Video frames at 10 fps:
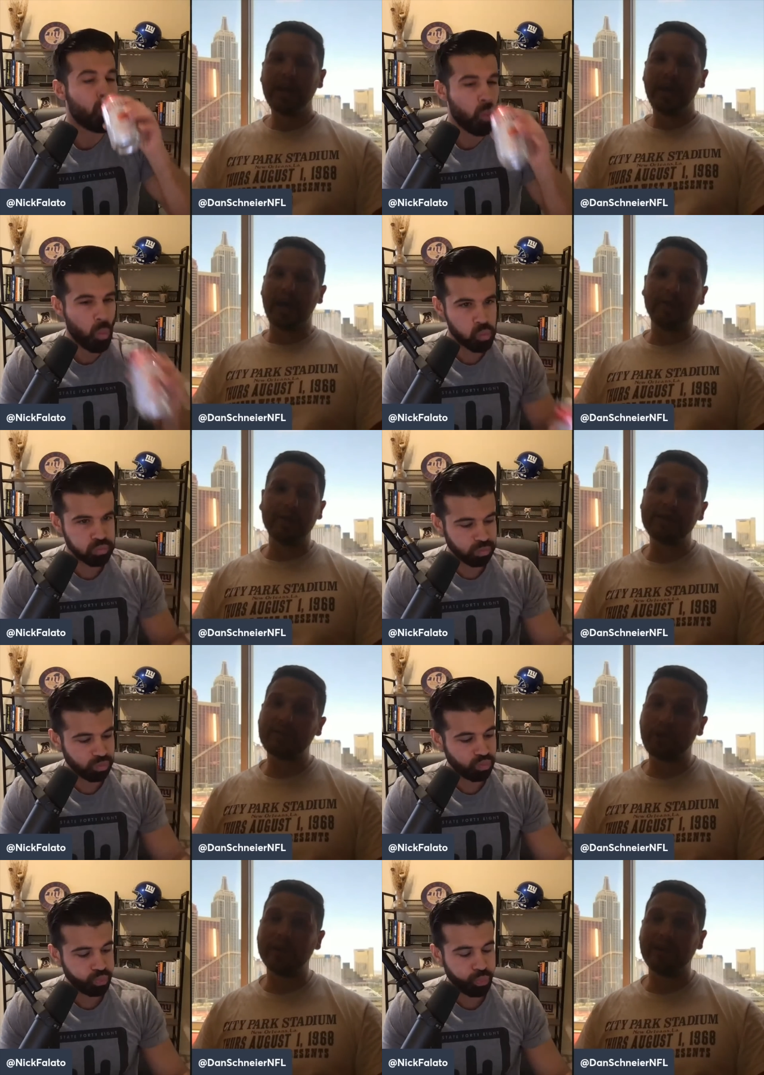Speaker 1: Um, and this
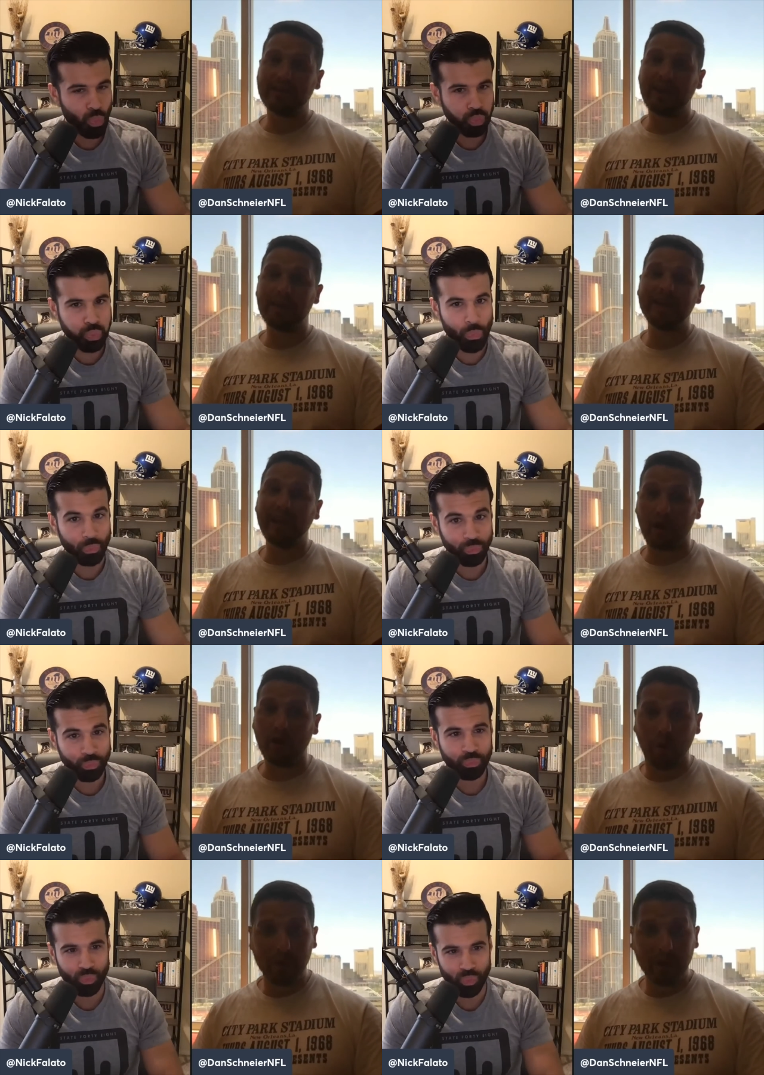one, this time it's at
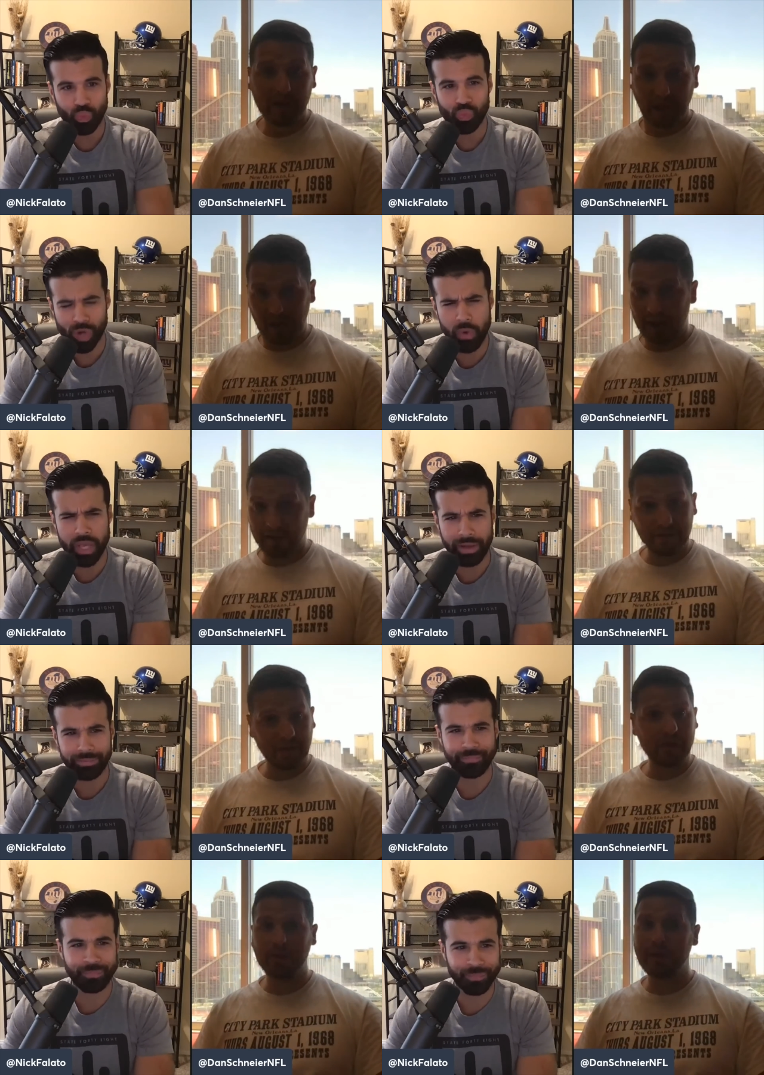home. Uh, oh, yeah.
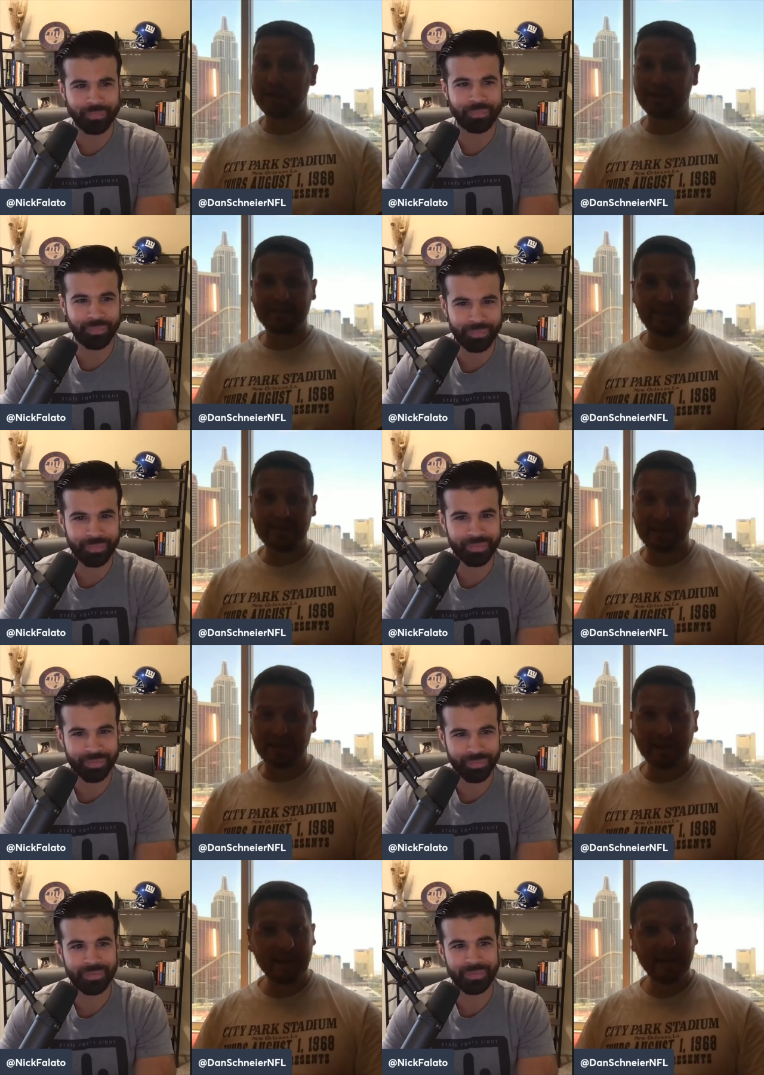First week of the
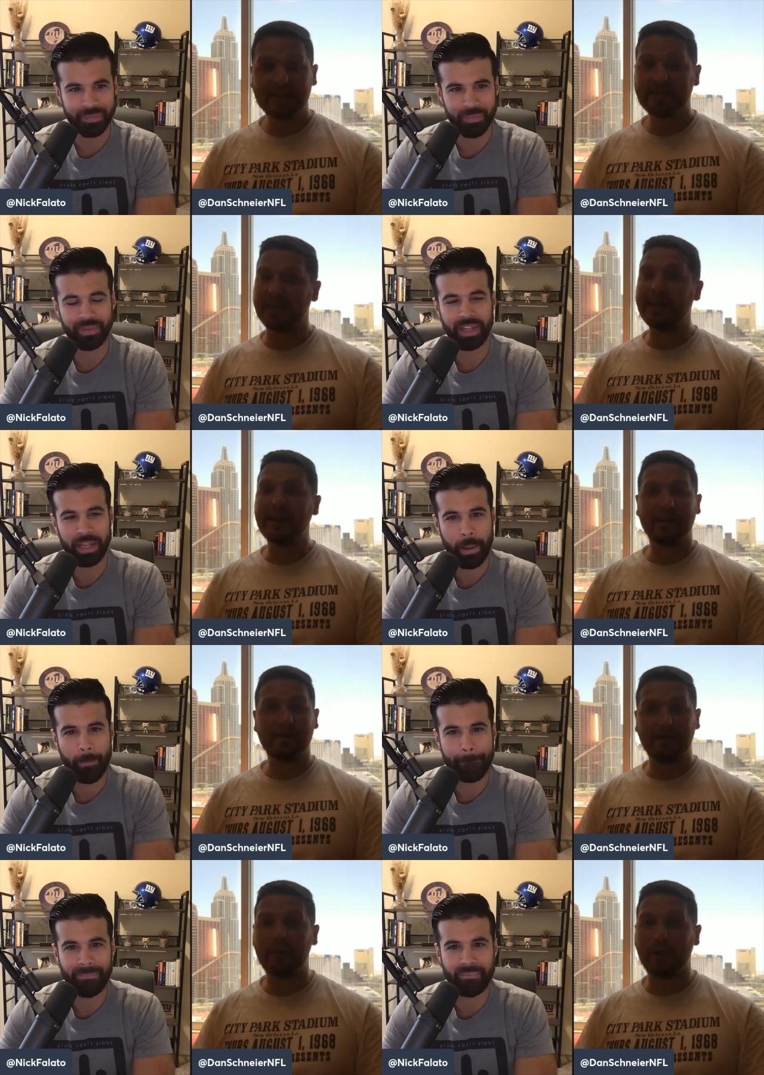season, Sunday night
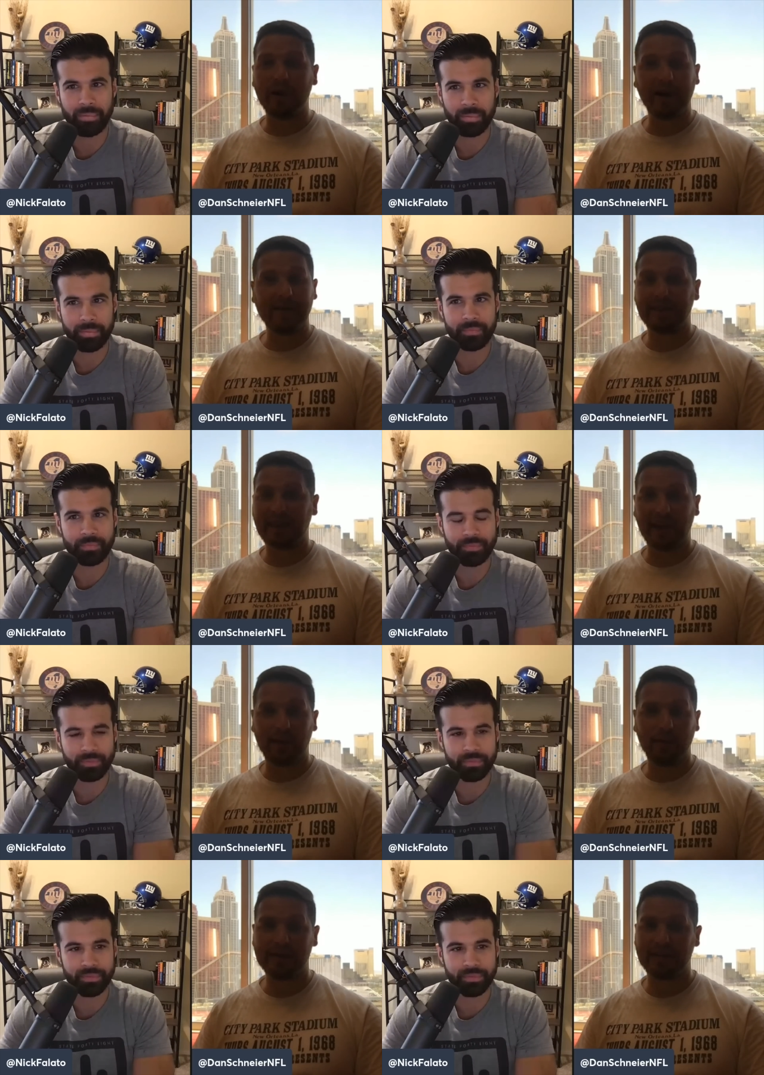football against the
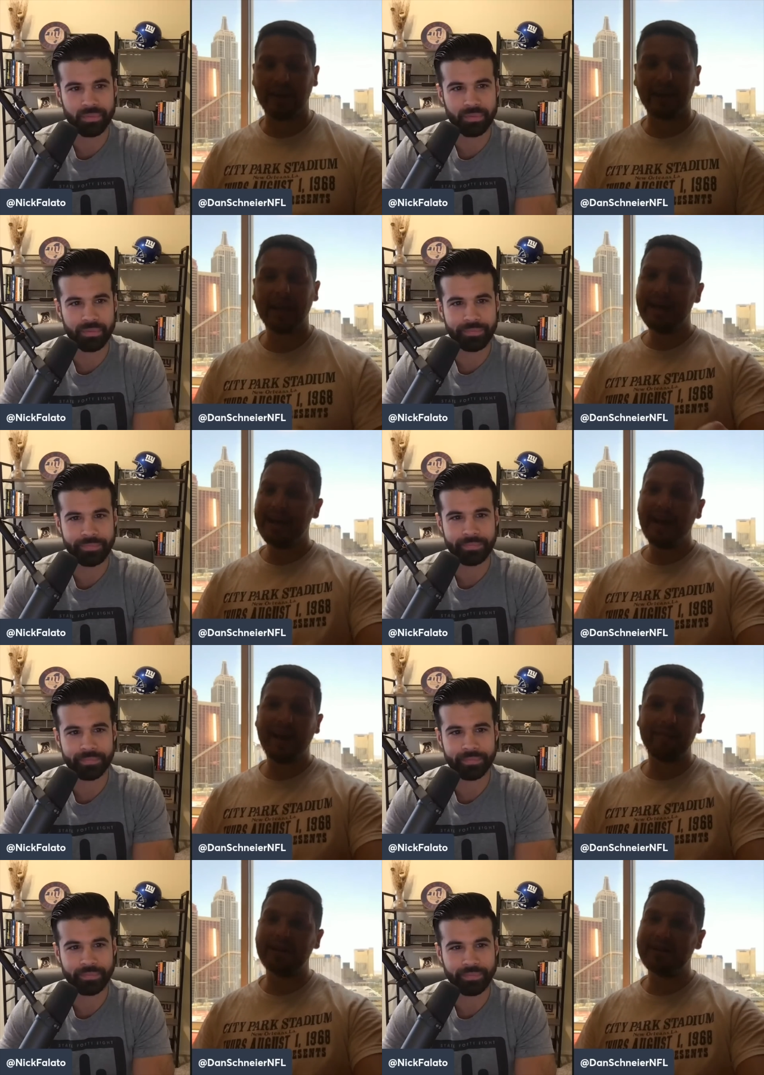Cowboys, Nick. And
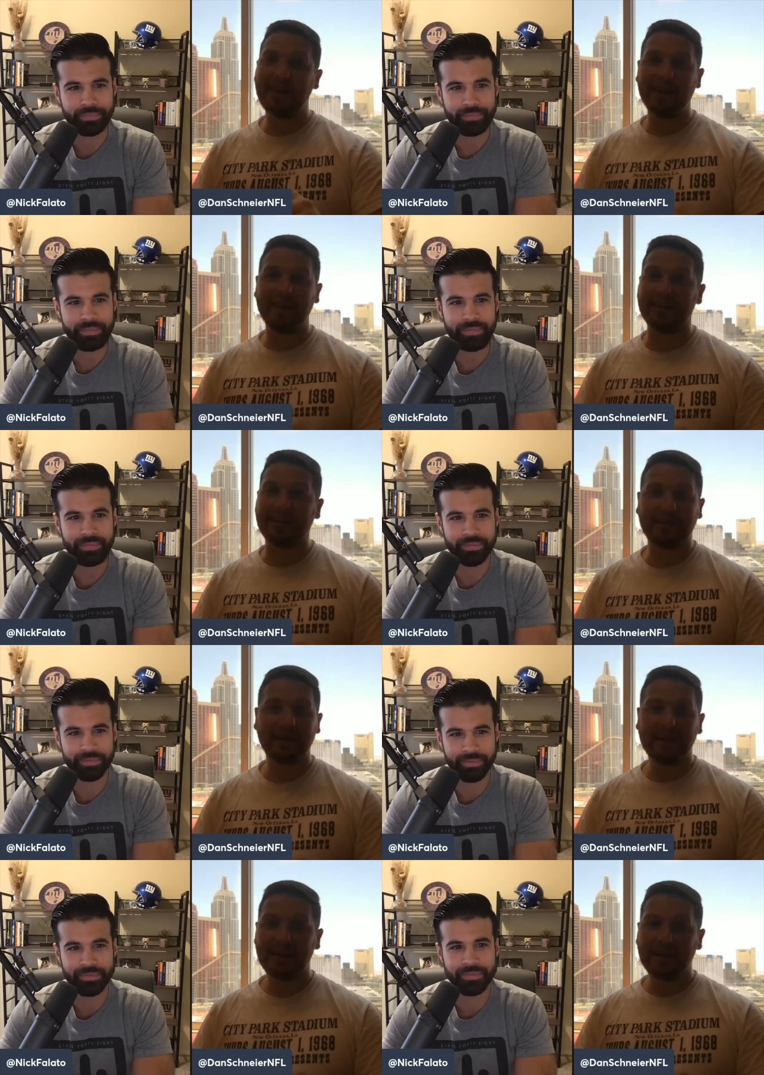I'm going to say this
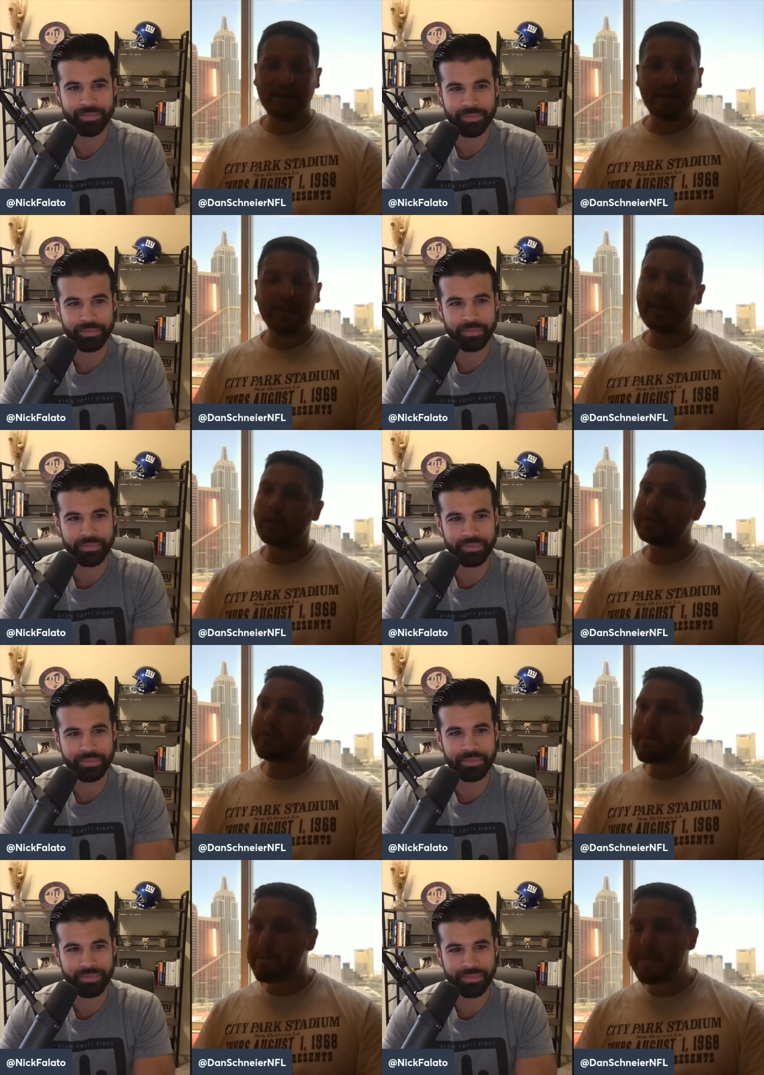there was
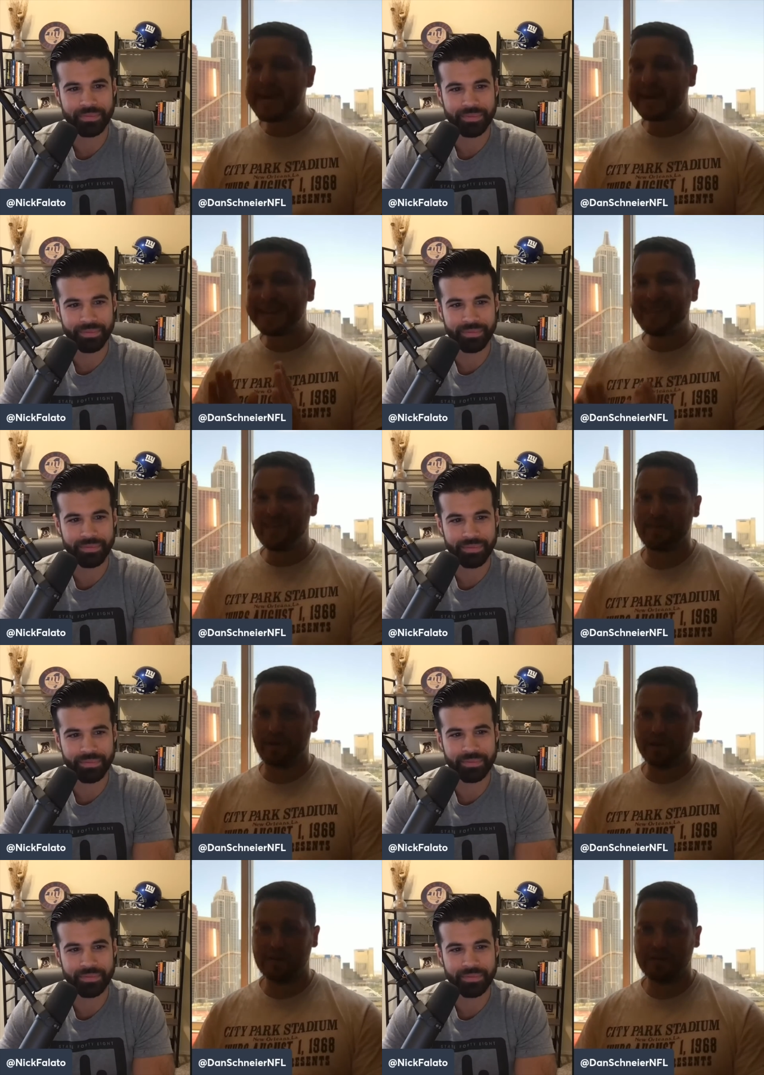a big
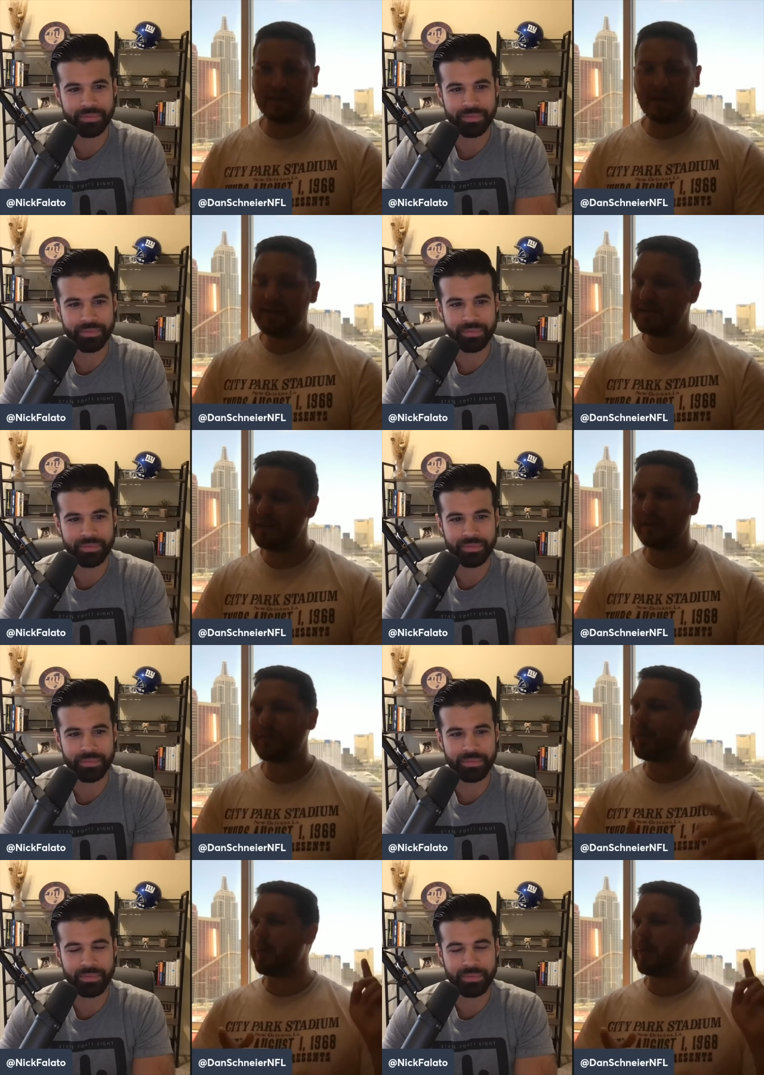difference. I just think from